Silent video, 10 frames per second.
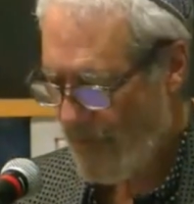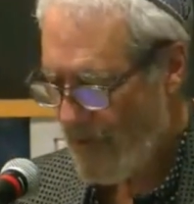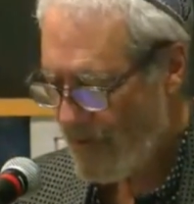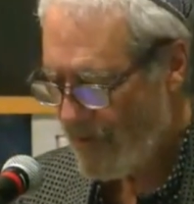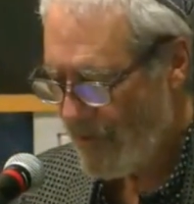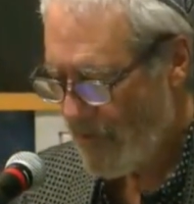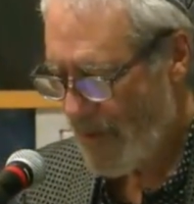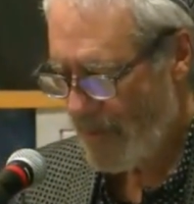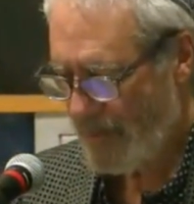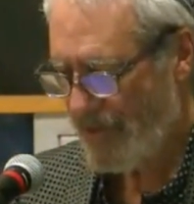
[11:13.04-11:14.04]
as they
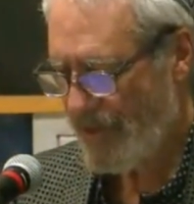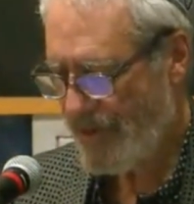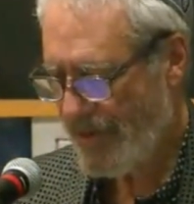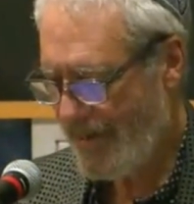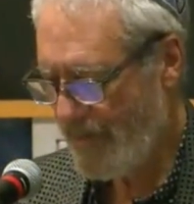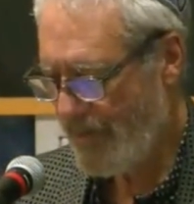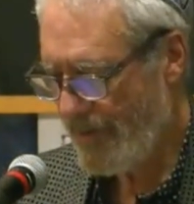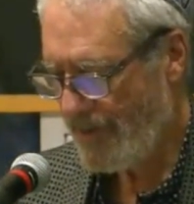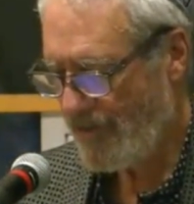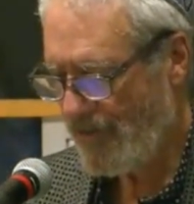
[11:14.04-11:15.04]
represented
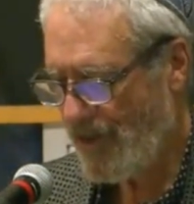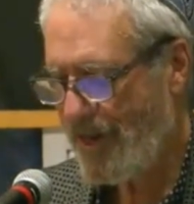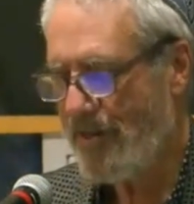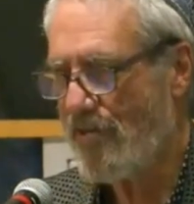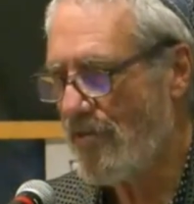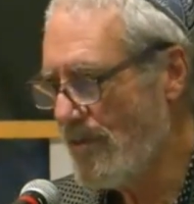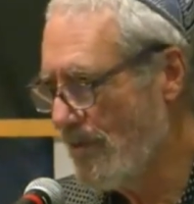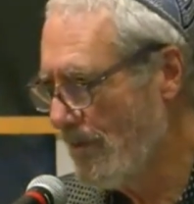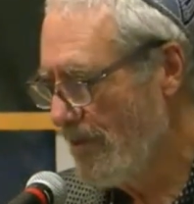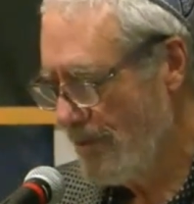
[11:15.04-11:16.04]
everything shattered,
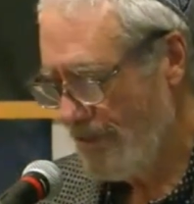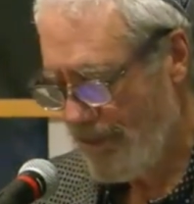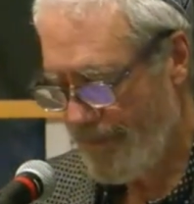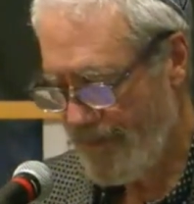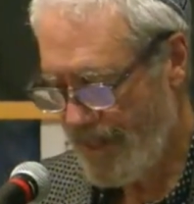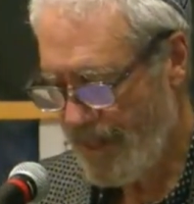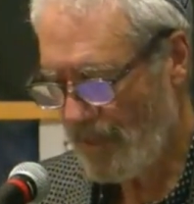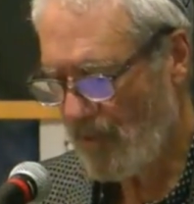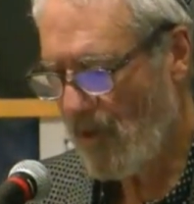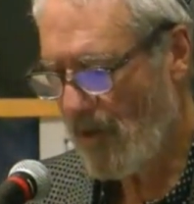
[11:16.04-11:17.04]
everything
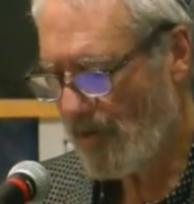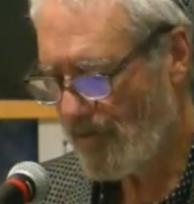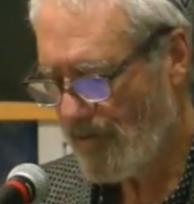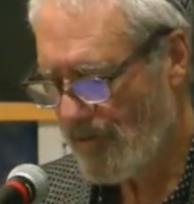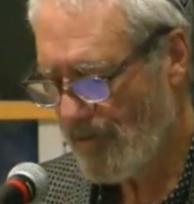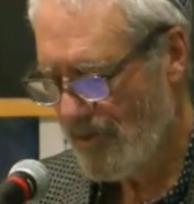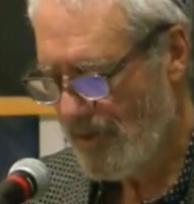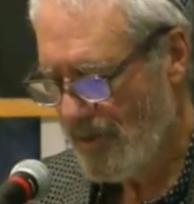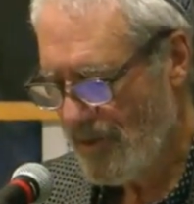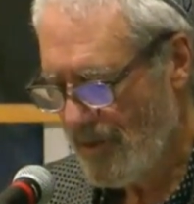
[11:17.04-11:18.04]
lost.
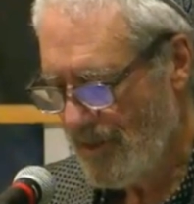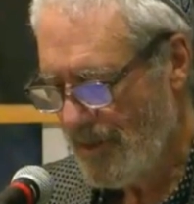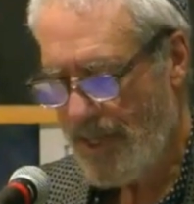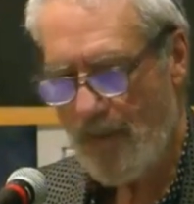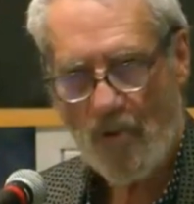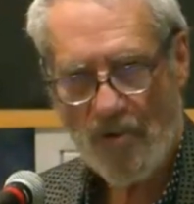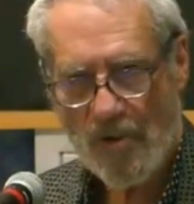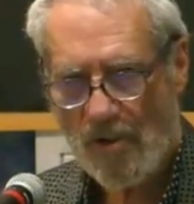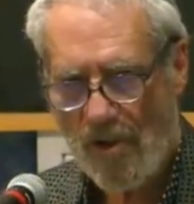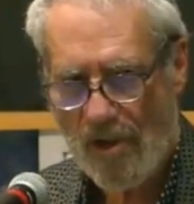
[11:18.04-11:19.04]
They were the
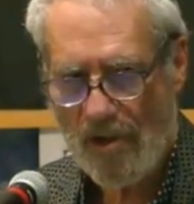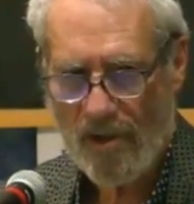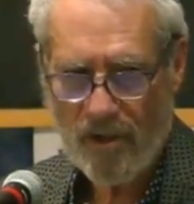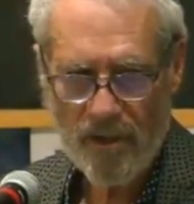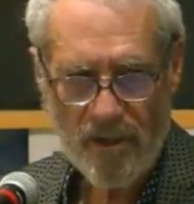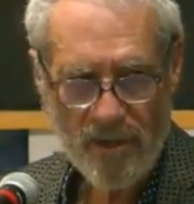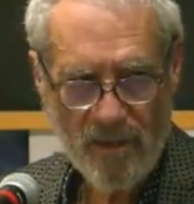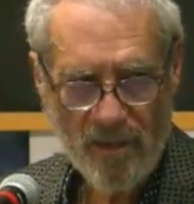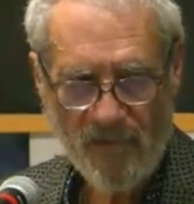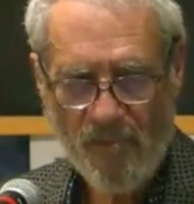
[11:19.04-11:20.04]
law
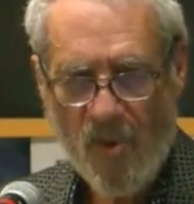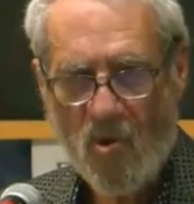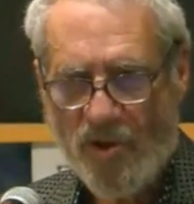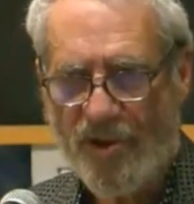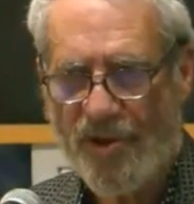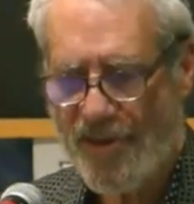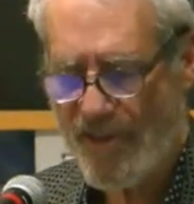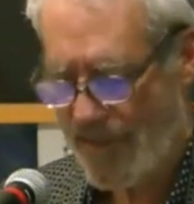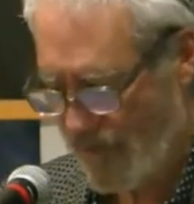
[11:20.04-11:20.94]
of broken things.